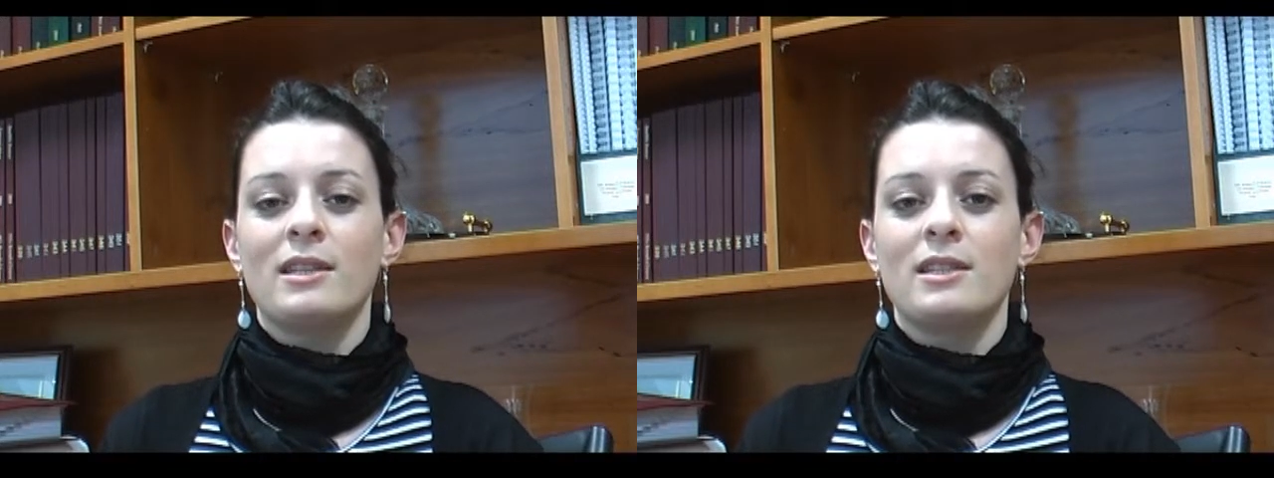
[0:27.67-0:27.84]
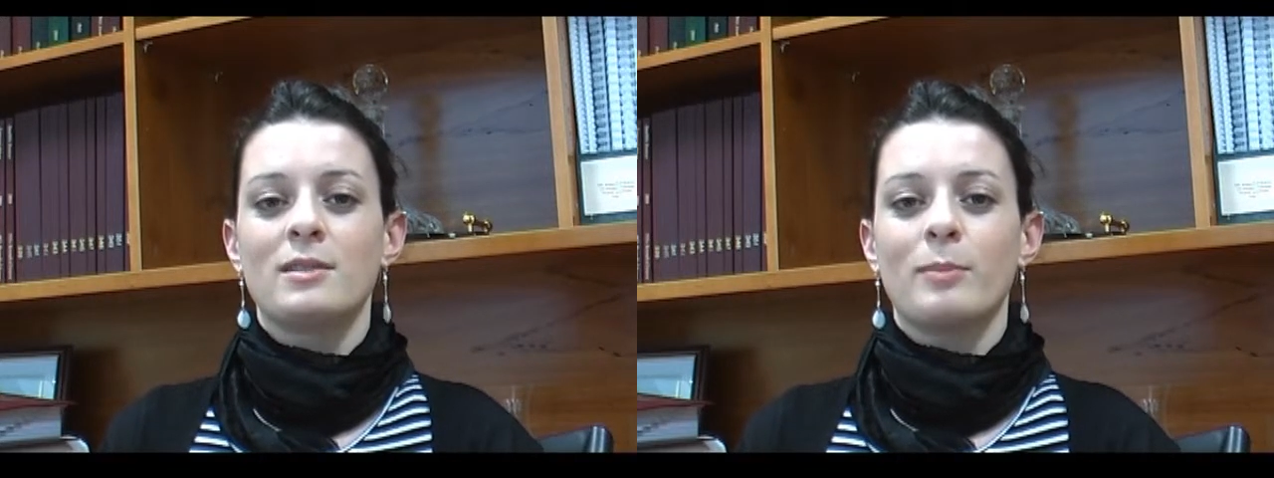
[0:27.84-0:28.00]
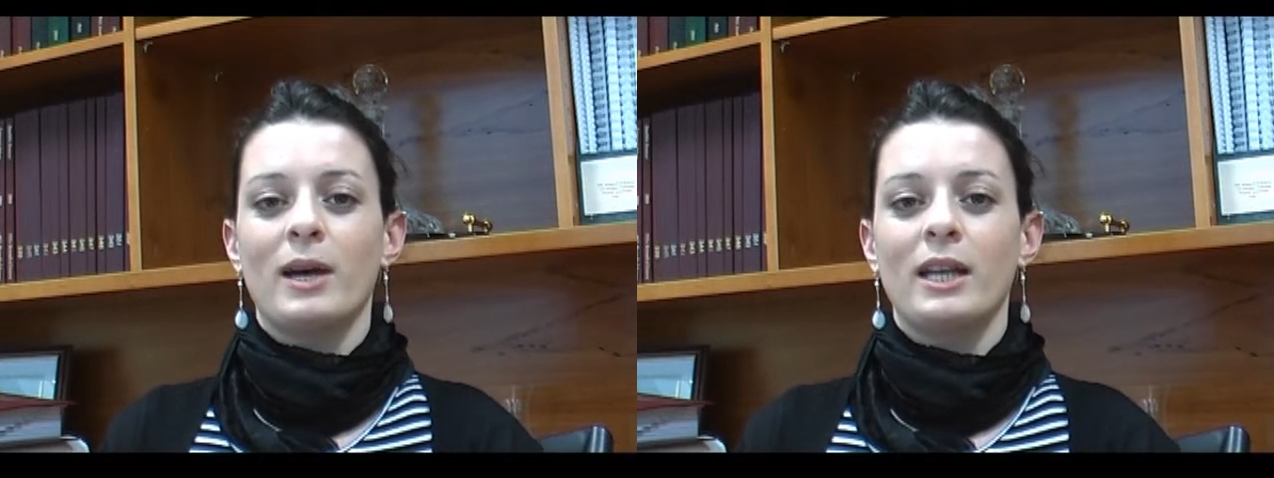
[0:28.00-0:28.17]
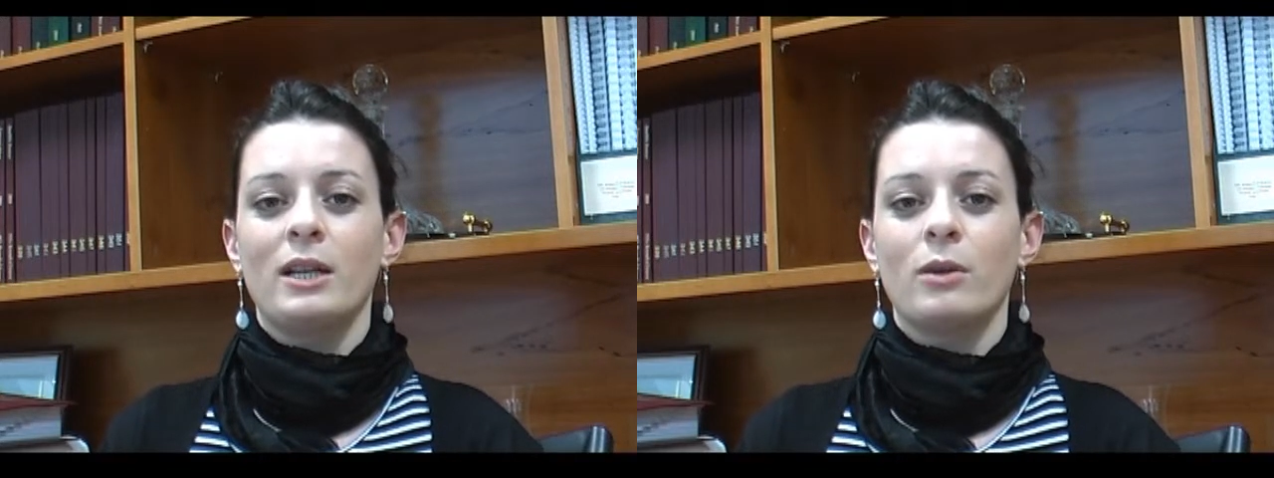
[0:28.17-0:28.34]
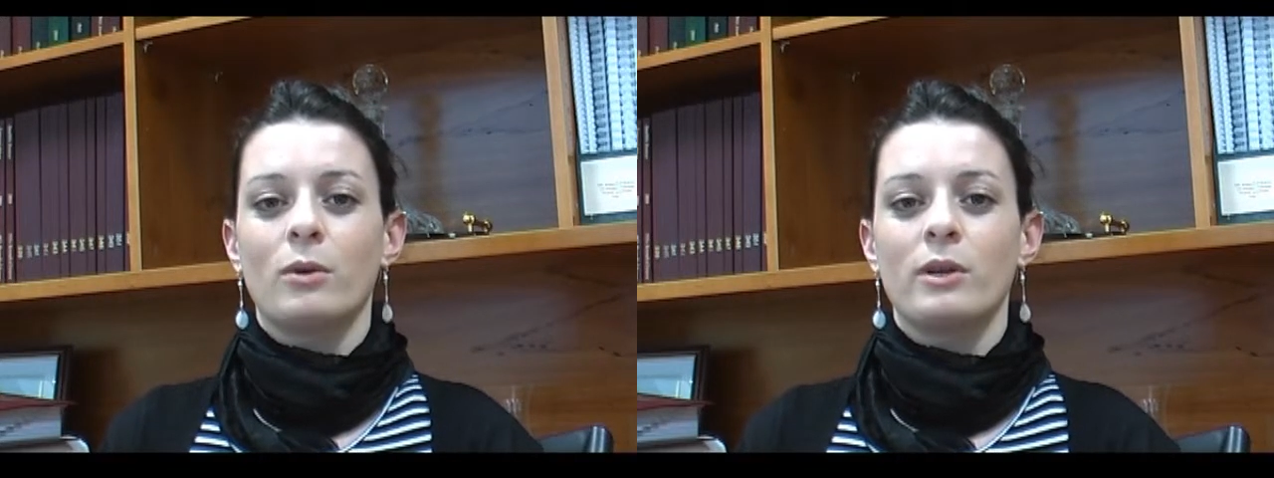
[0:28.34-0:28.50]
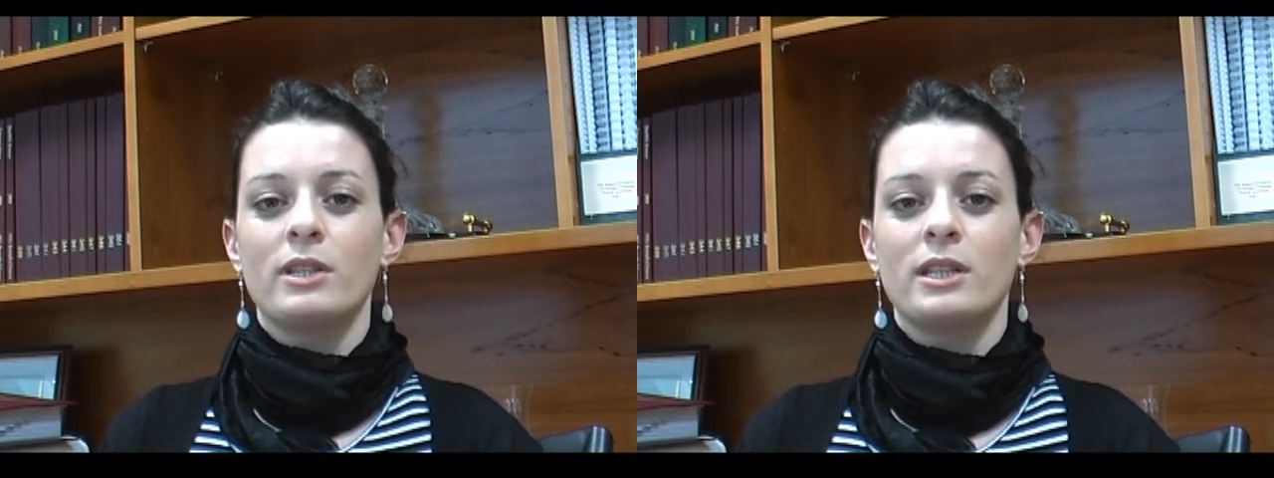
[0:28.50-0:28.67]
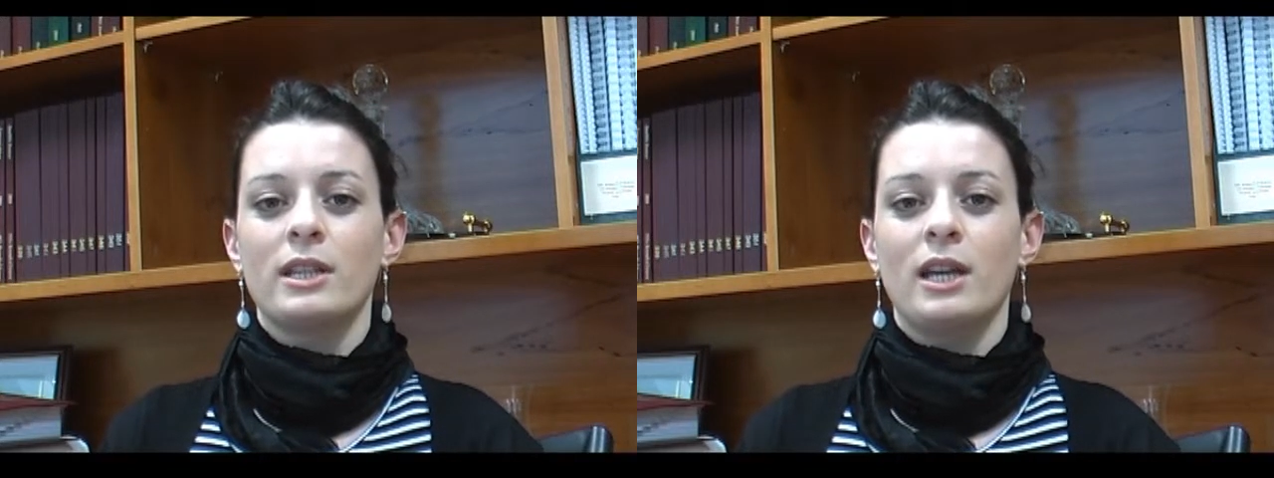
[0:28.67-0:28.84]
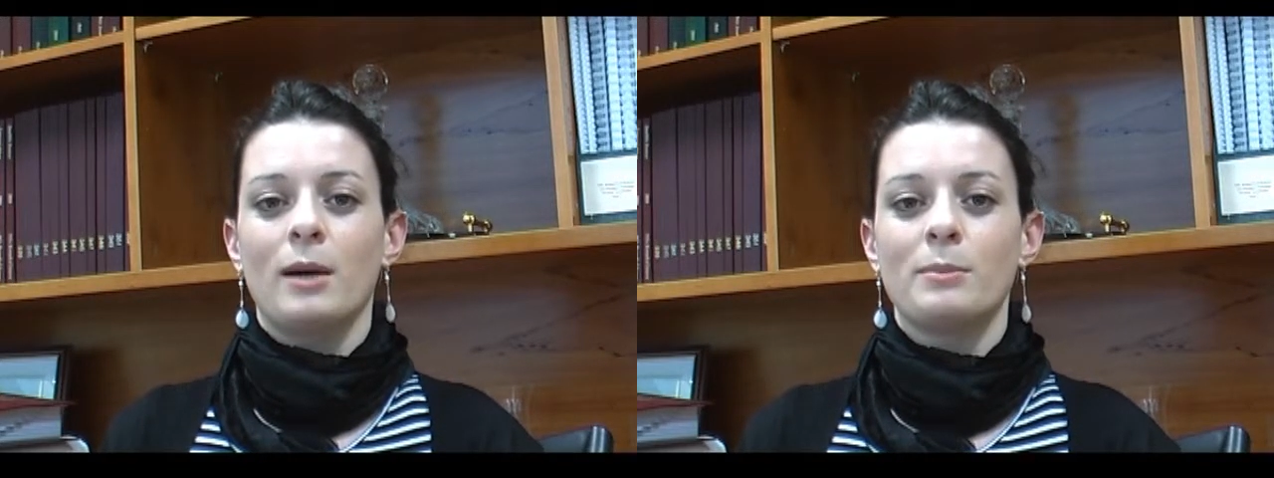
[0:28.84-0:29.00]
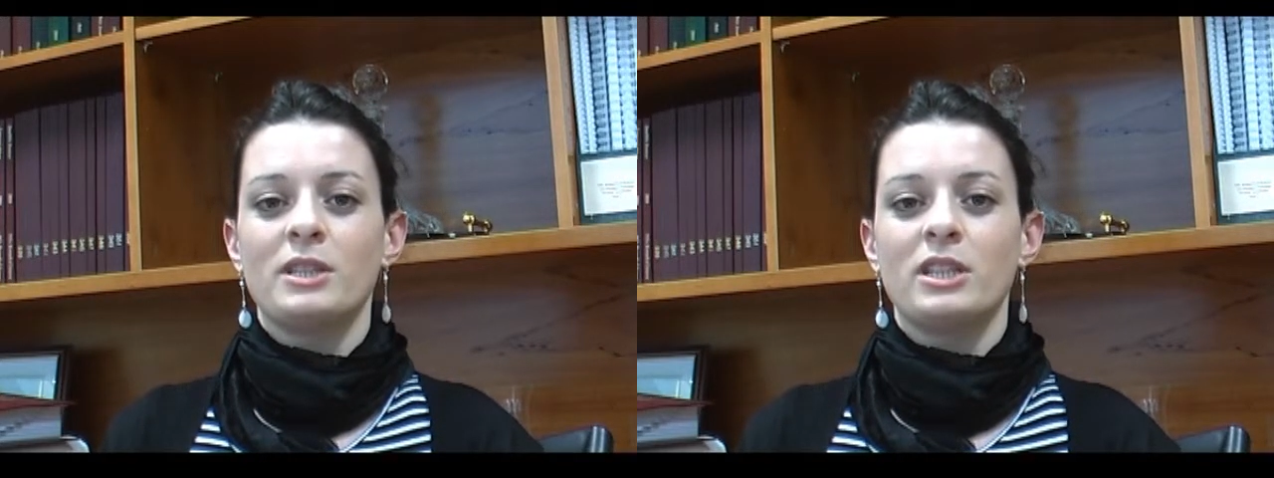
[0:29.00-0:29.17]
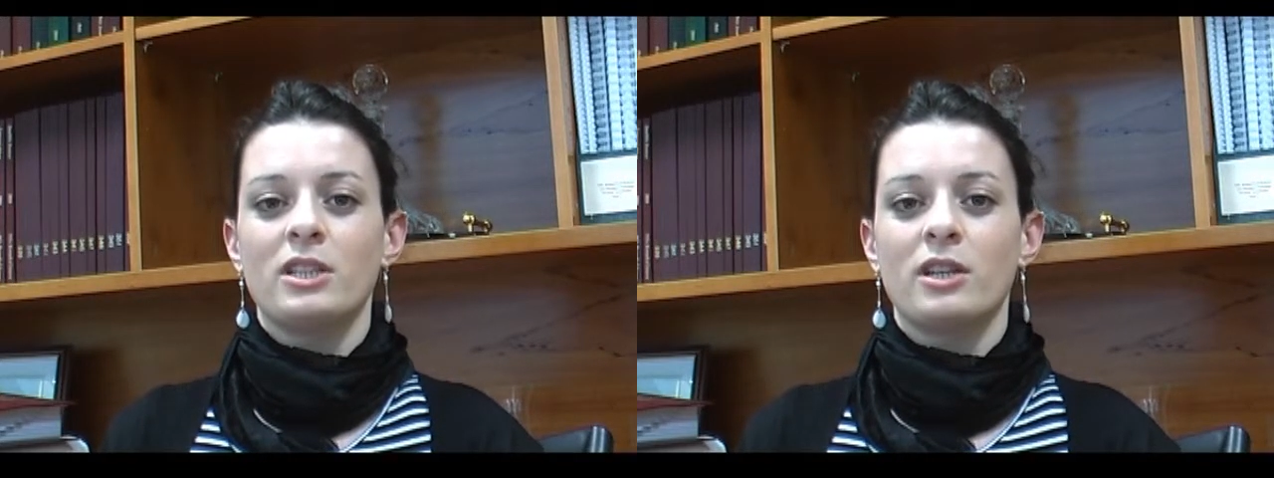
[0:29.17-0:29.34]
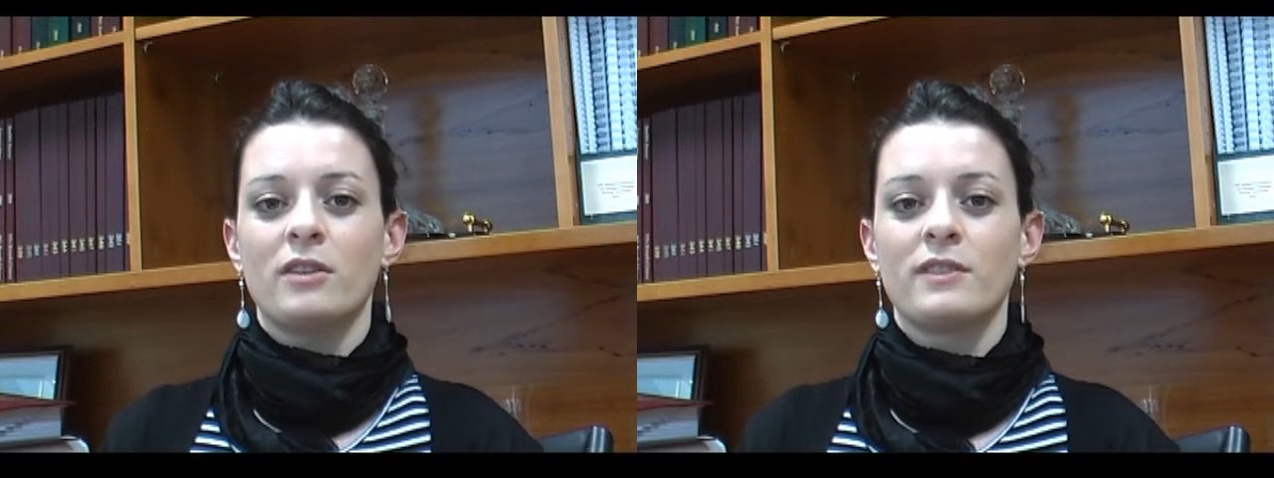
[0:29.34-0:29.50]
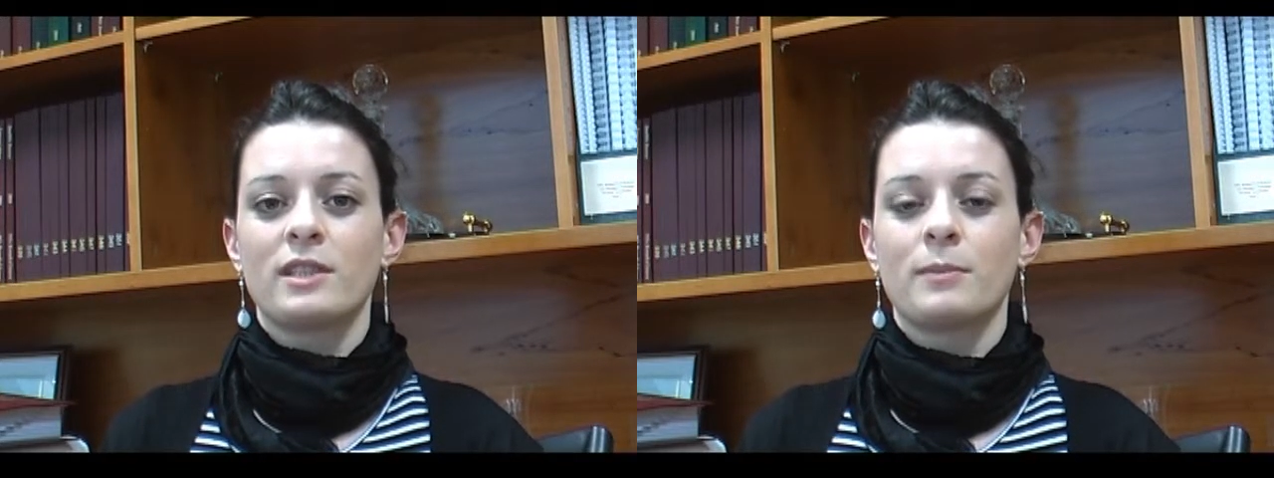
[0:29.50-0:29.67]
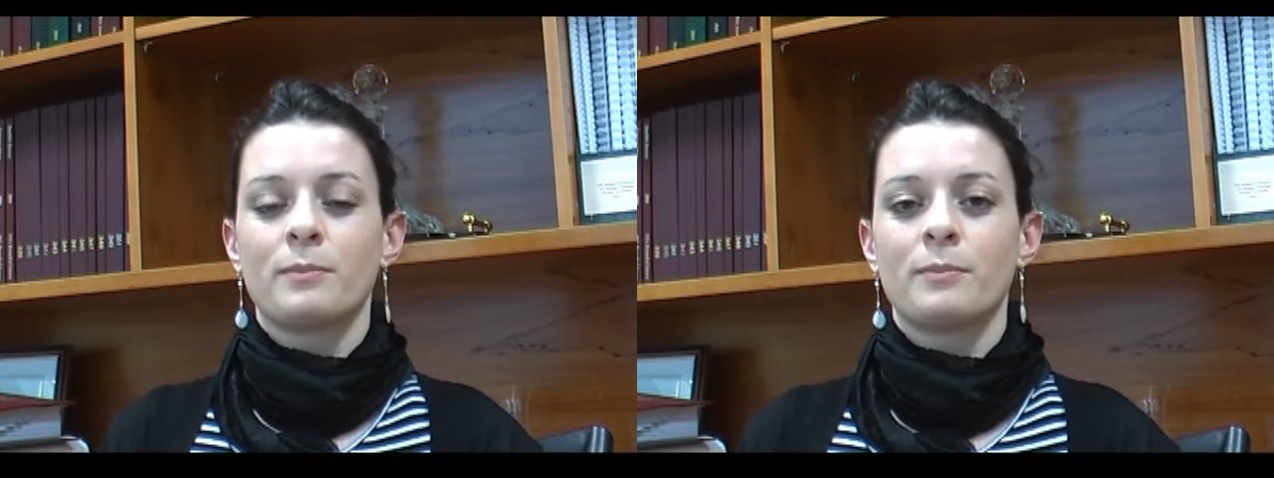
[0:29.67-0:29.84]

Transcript: the spinal cord and the optic nerves.